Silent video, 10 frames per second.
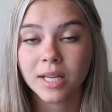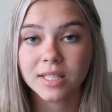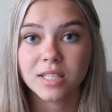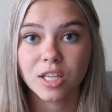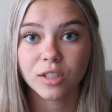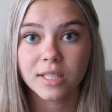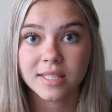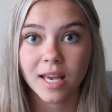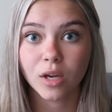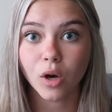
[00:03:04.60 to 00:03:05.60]
necessarily
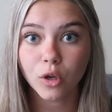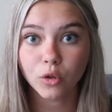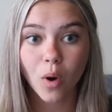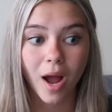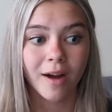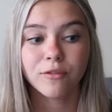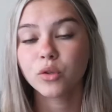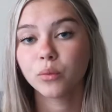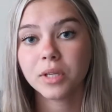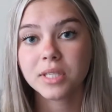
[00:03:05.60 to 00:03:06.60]
say you have
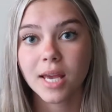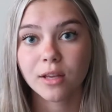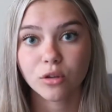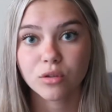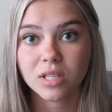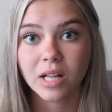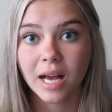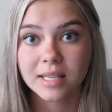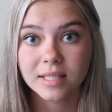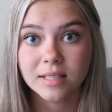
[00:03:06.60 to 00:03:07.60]
to retake those
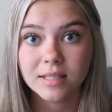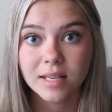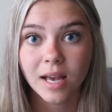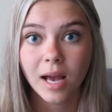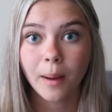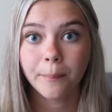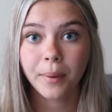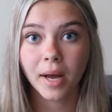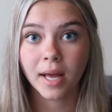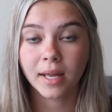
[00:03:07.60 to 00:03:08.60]
classes,
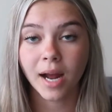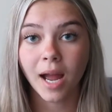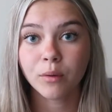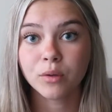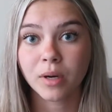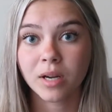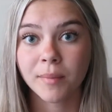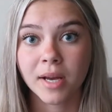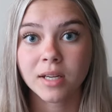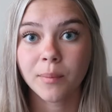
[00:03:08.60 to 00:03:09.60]
but I would
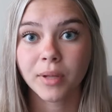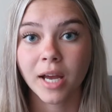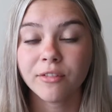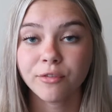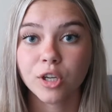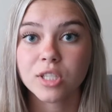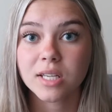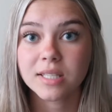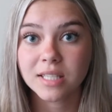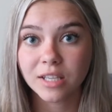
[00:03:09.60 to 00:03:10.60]
recommend apply
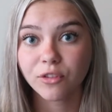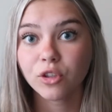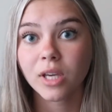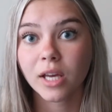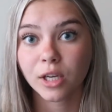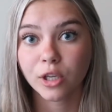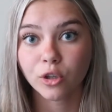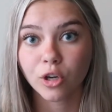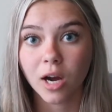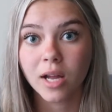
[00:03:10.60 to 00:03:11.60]
first, see if you get in
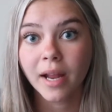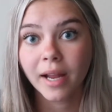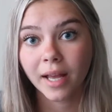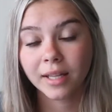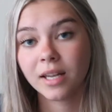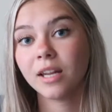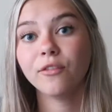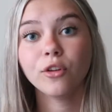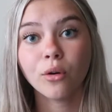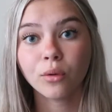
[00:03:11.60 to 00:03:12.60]
or not. And then
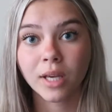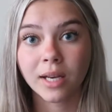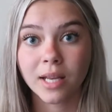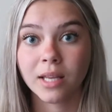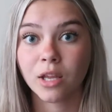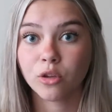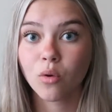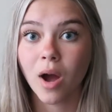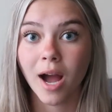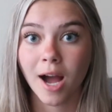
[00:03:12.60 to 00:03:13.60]
if you don't get in and
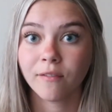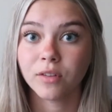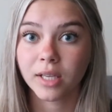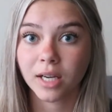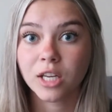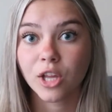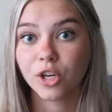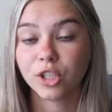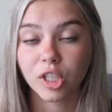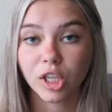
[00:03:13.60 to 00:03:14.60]
you have like
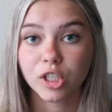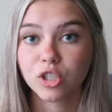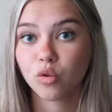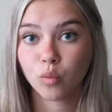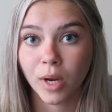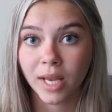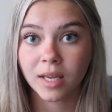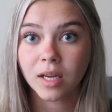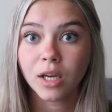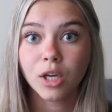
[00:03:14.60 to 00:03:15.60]
another year to
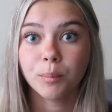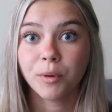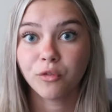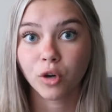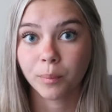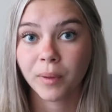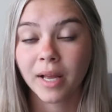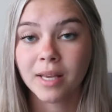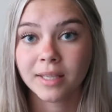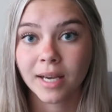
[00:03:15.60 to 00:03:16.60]
wait before
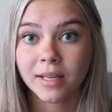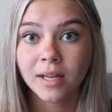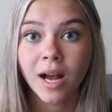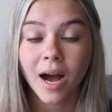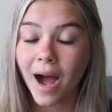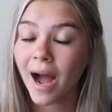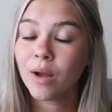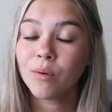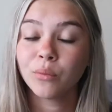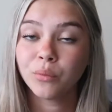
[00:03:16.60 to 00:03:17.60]
applying again,
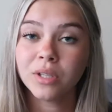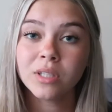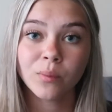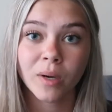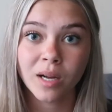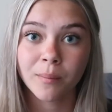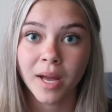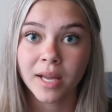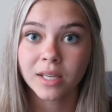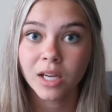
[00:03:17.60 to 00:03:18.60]
I would really
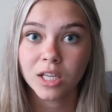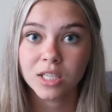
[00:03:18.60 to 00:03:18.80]
recommend